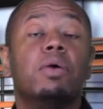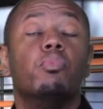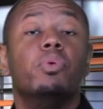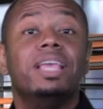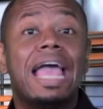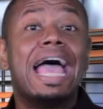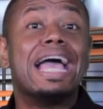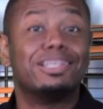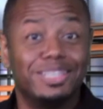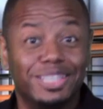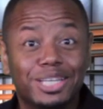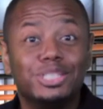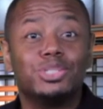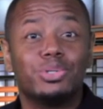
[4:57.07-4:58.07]
and we
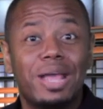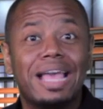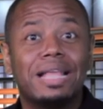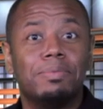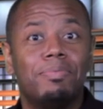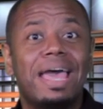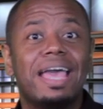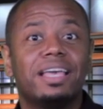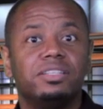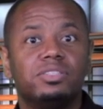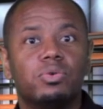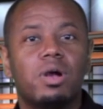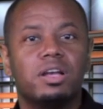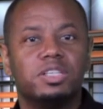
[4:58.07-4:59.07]
actually attract back
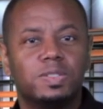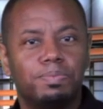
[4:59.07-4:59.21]
into our